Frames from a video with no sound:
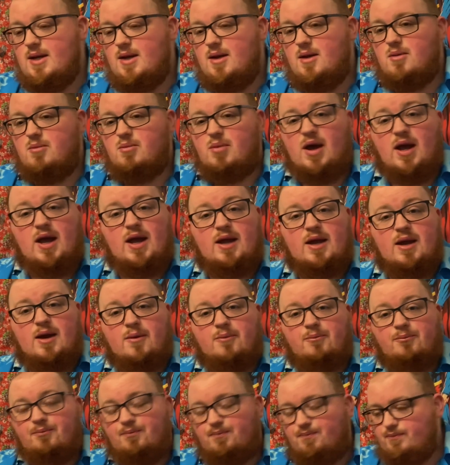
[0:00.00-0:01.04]
But hey ho.
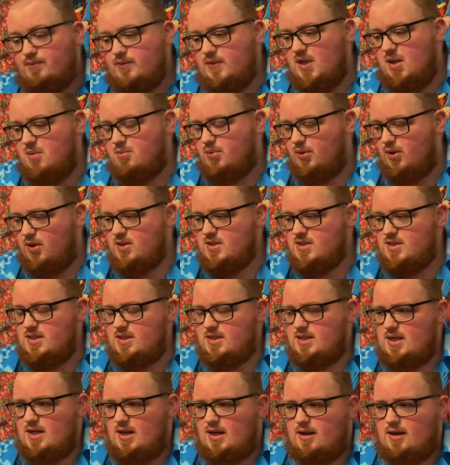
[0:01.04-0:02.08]
But
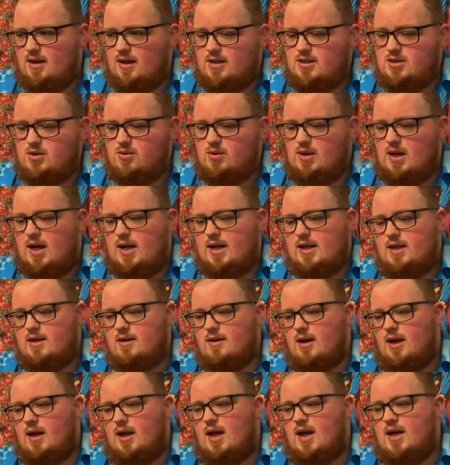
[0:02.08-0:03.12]
yeah, I like
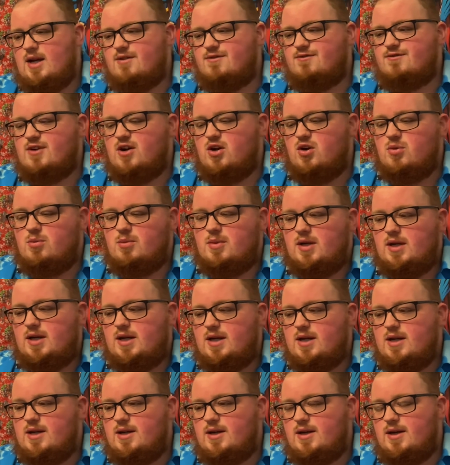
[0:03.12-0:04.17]
a film that
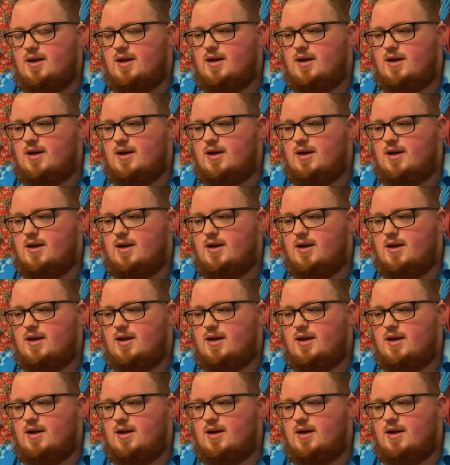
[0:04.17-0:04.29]
can